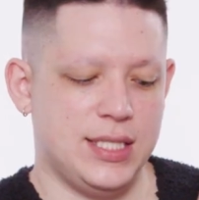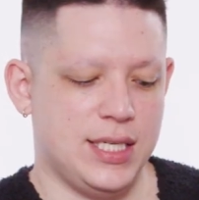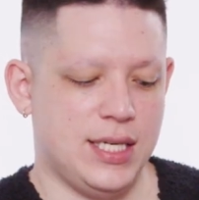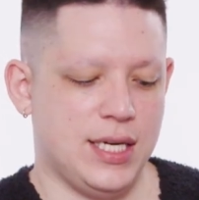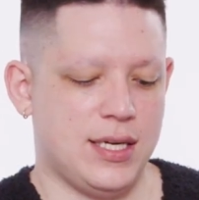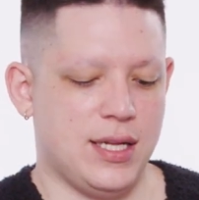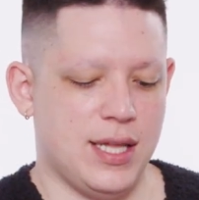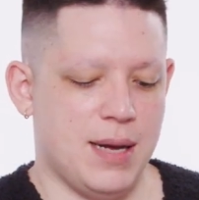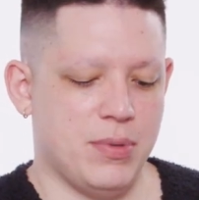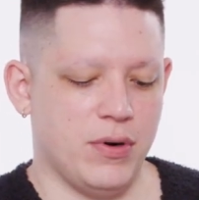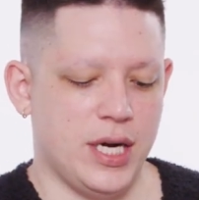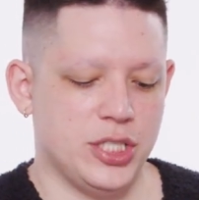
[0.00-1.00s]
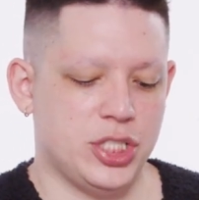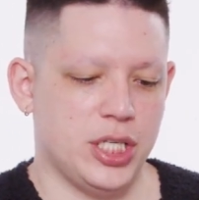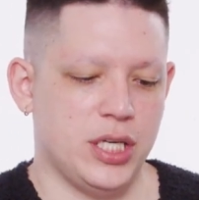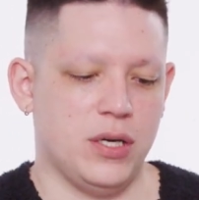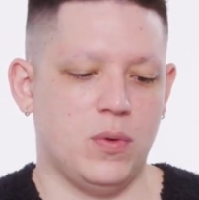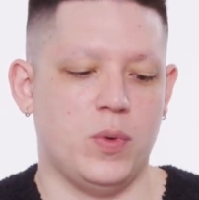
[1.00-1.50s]
did a
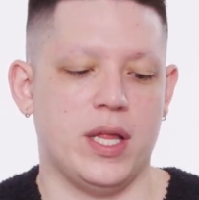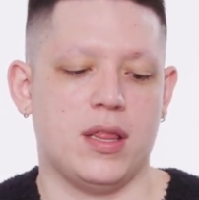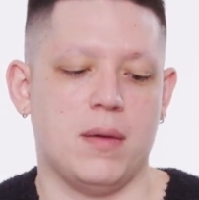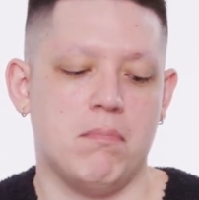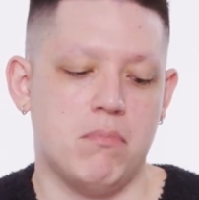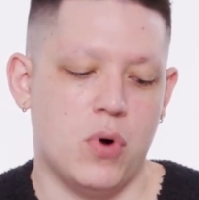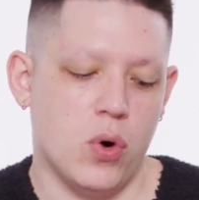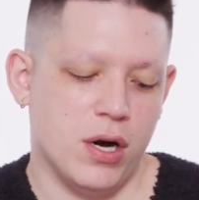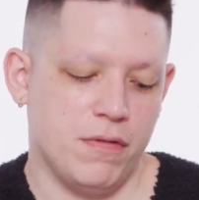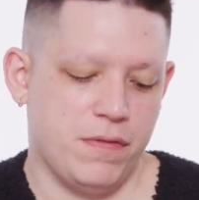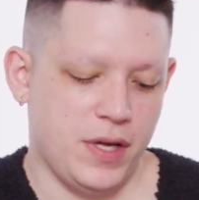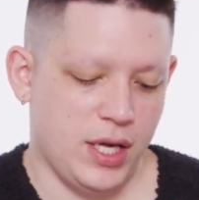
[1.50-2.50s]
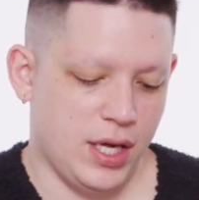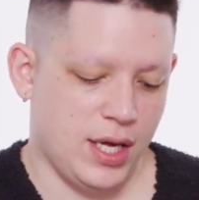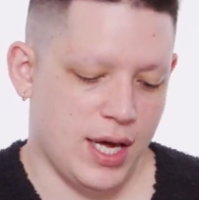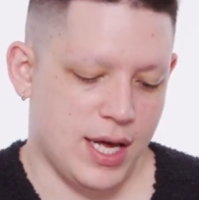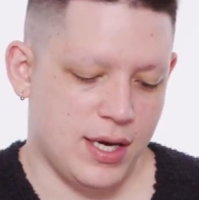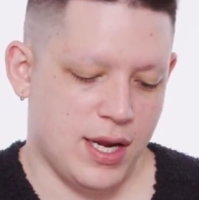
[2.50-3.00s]
collaboration with
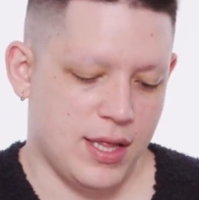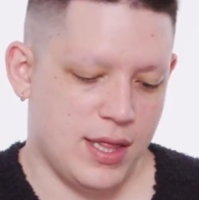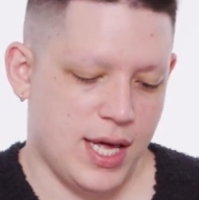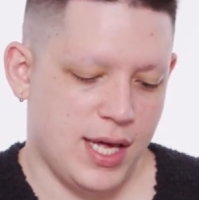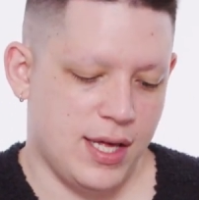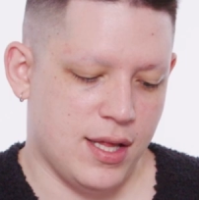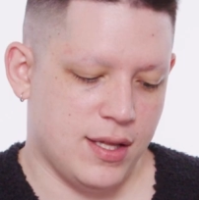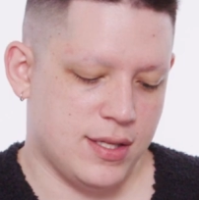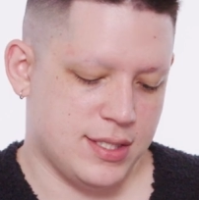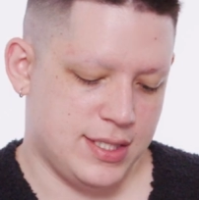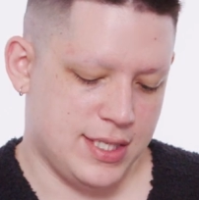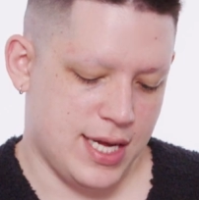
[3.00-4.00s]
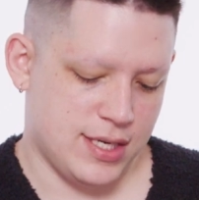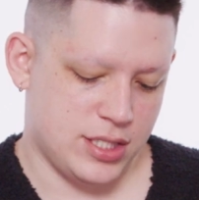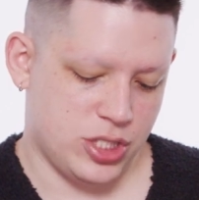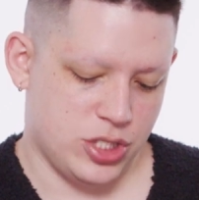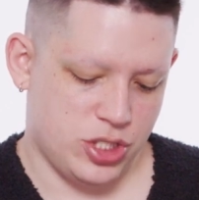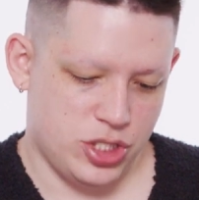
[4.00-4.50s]
Morphe and they
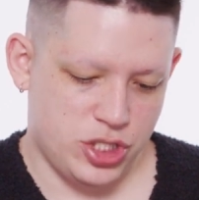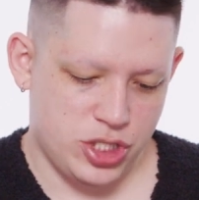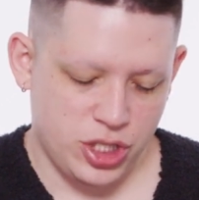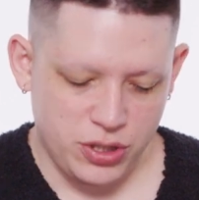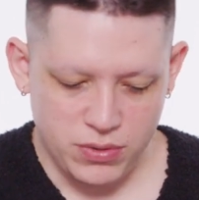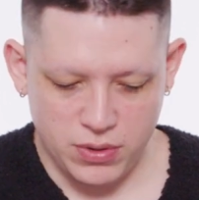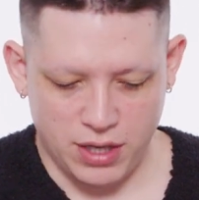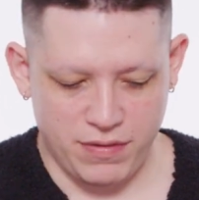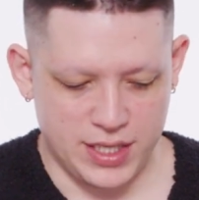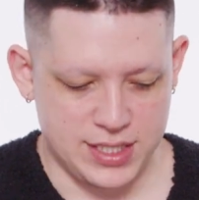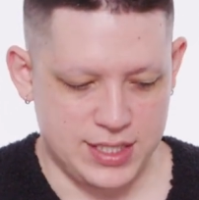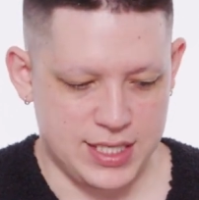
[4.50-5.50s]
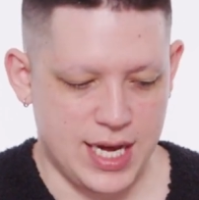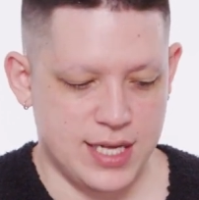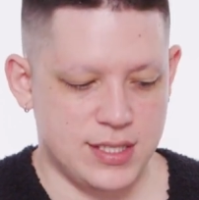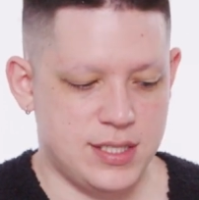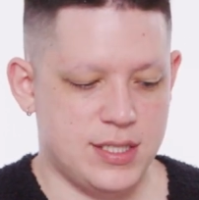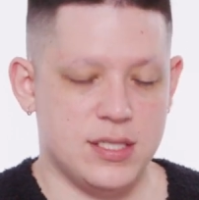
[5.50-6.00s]
sent two of his
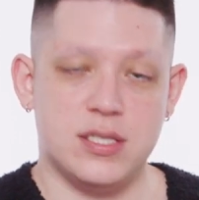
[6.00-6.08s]
sets,